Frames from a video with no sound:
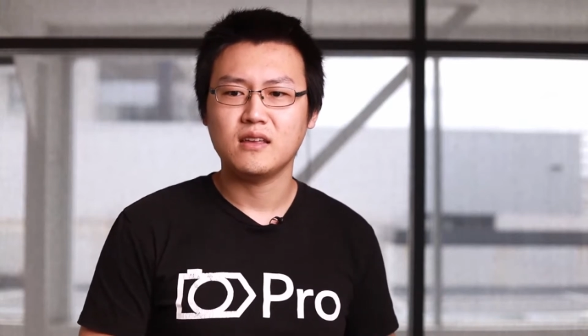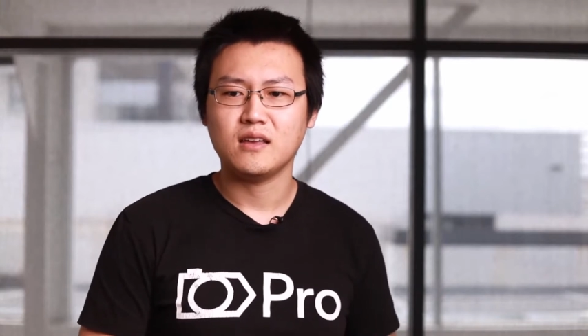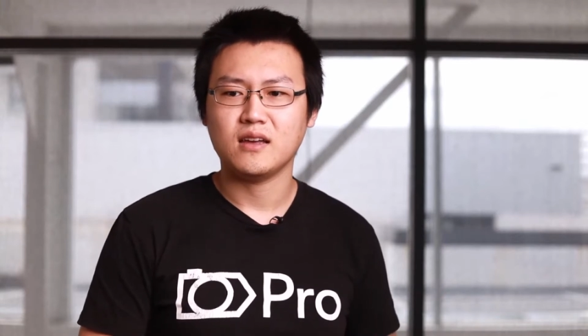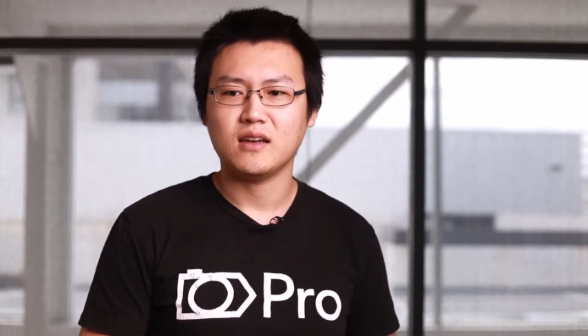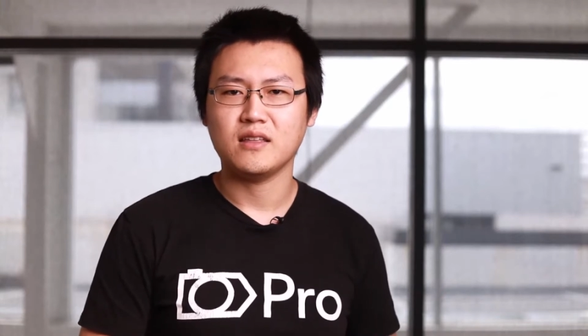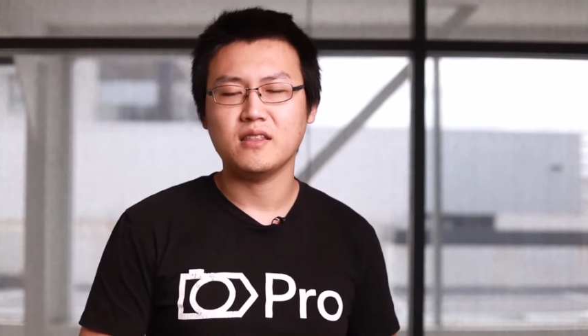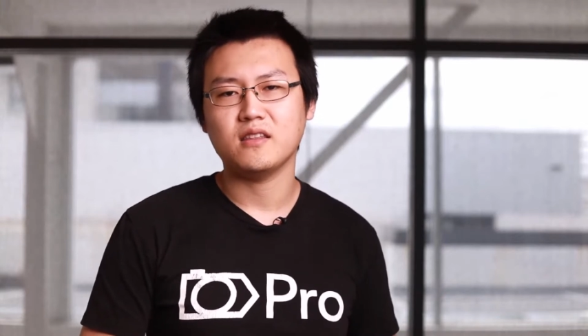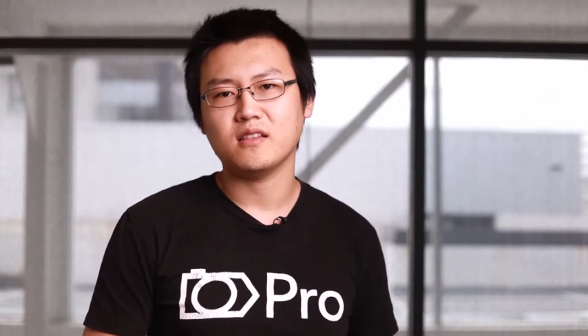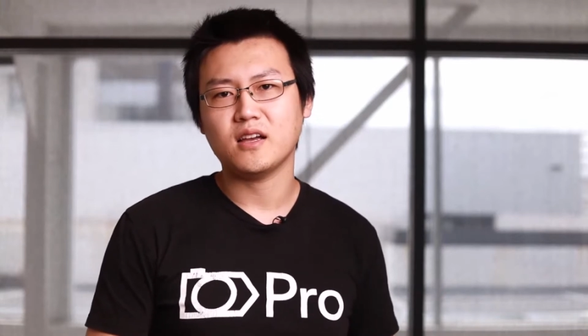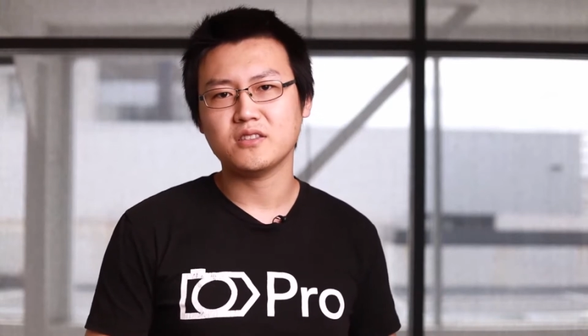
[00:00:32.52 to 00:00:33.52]
And then
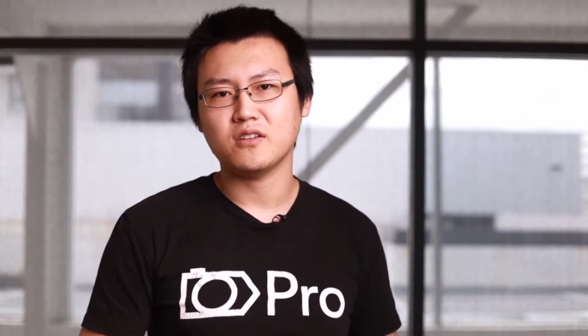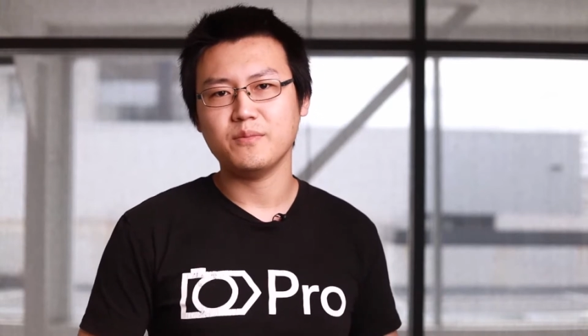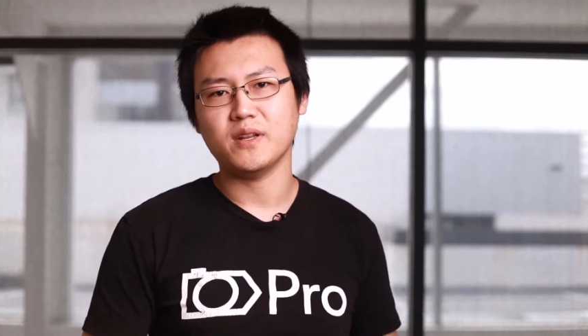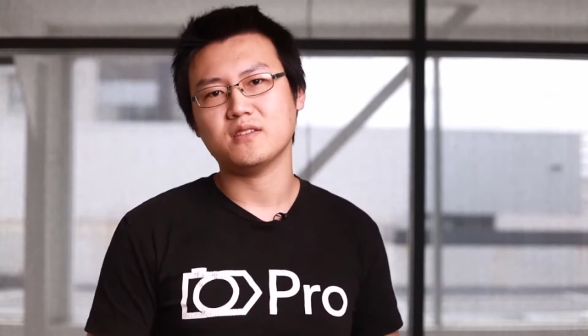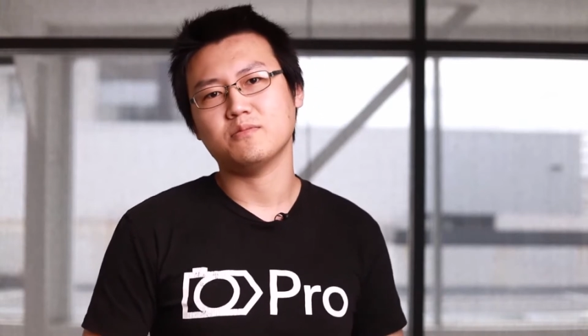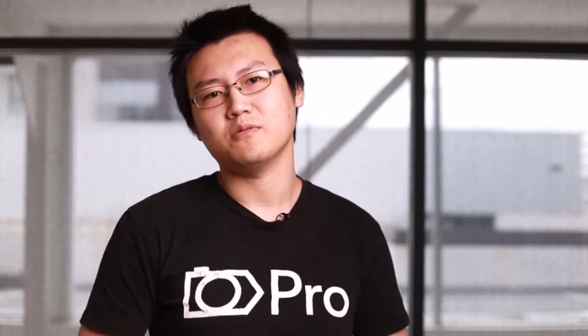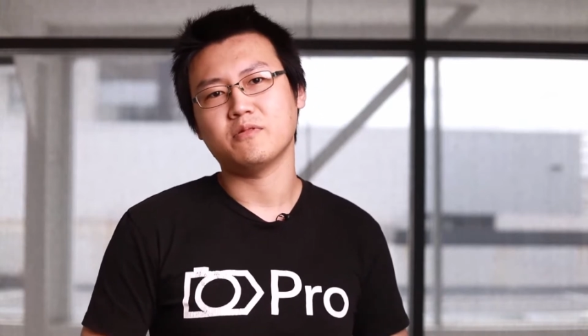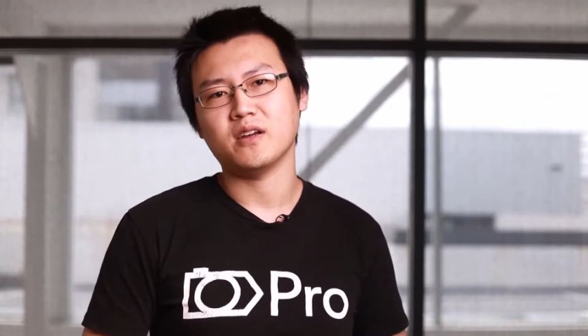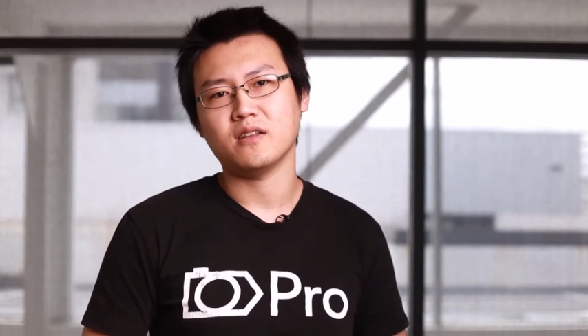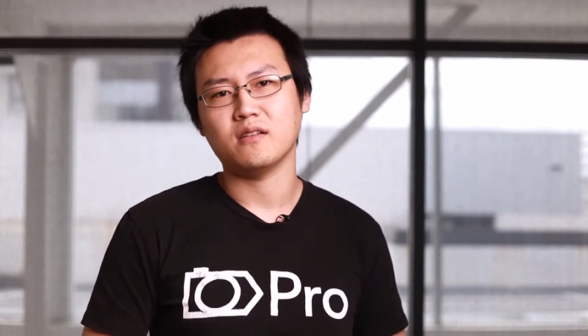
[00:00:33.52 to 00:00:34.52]
the last 30 minutes we'll
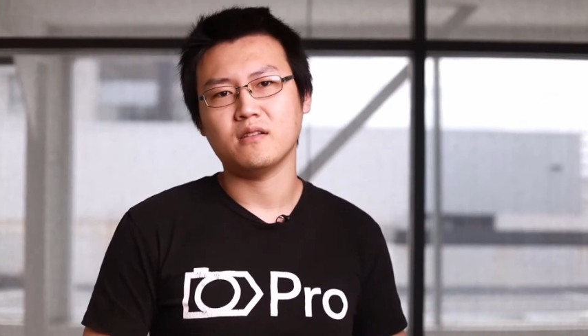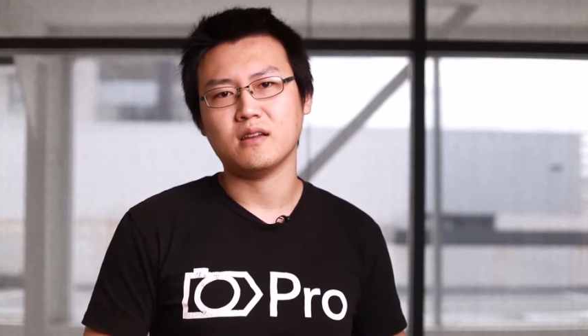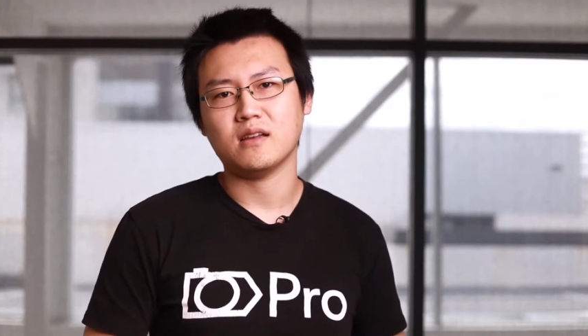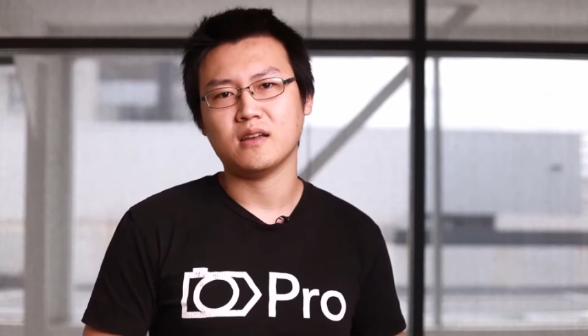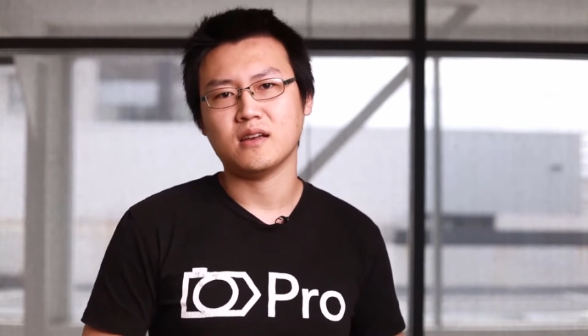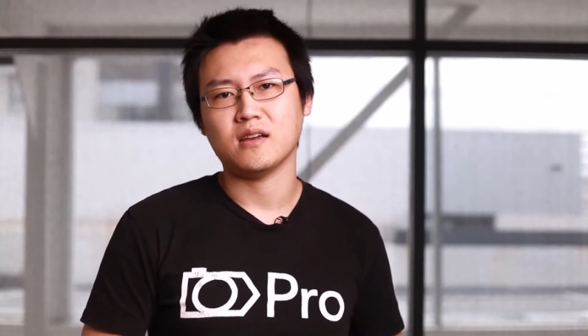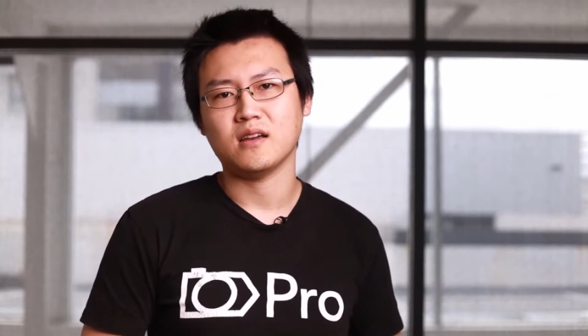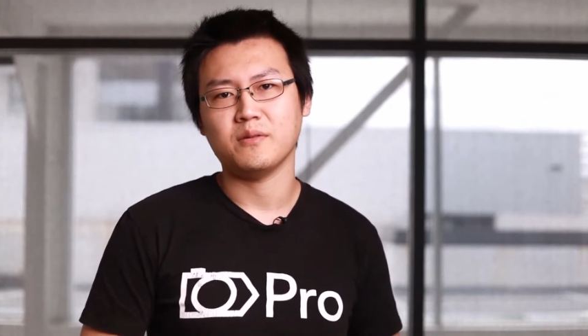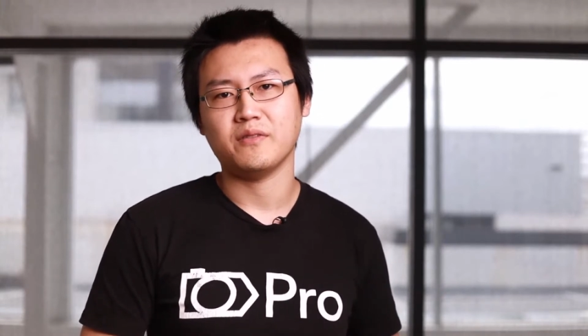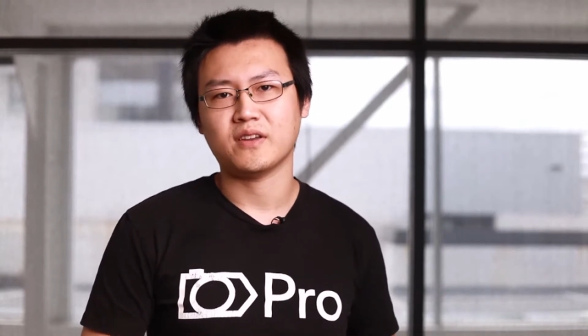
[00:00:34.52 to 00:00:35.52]
run
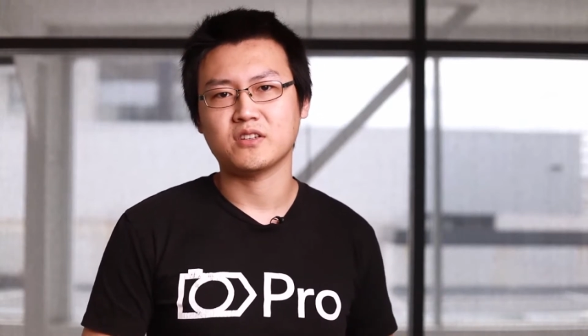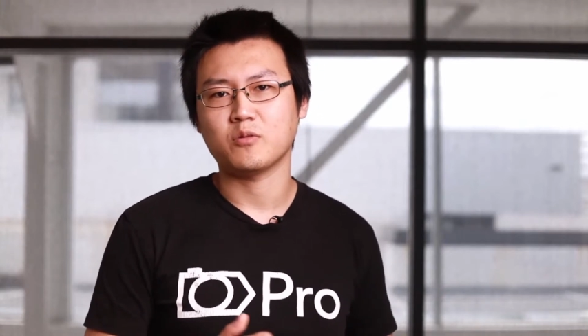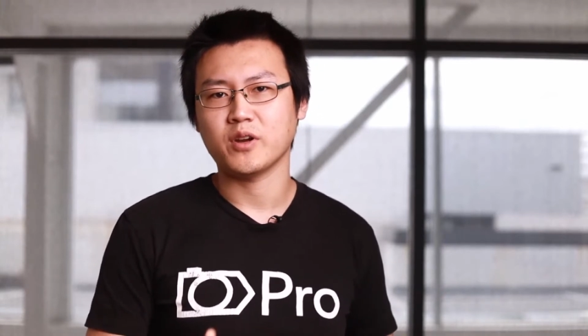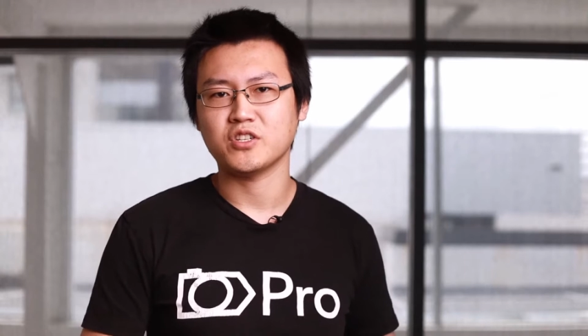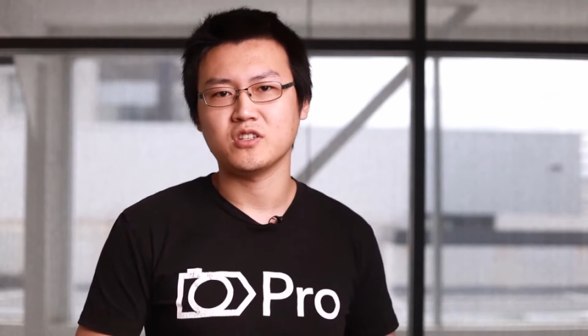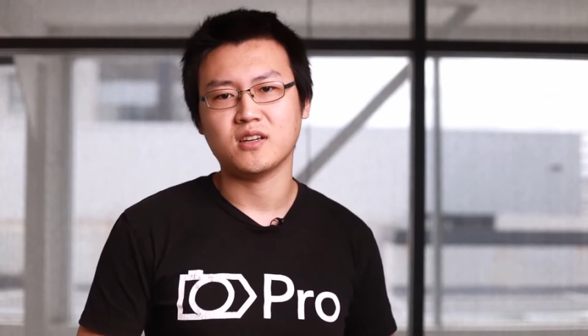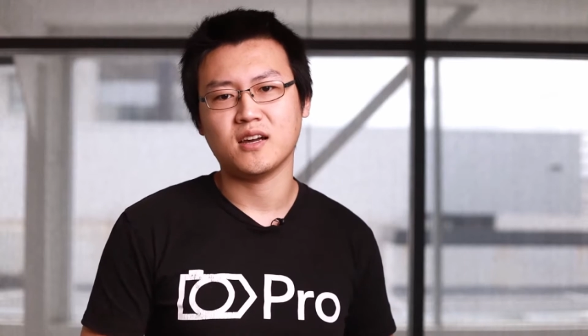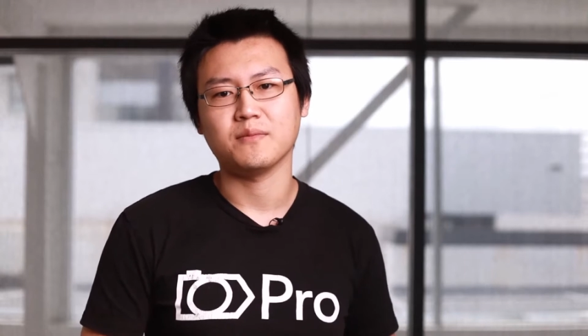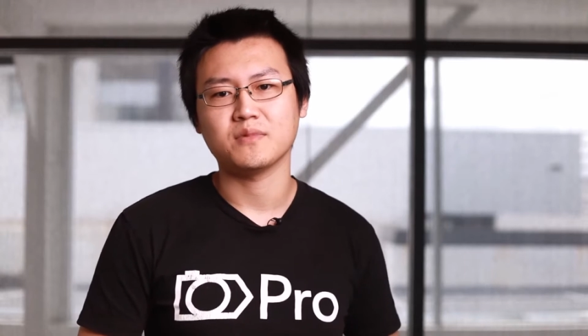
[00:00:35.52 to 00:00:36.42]
a bit of extra question time.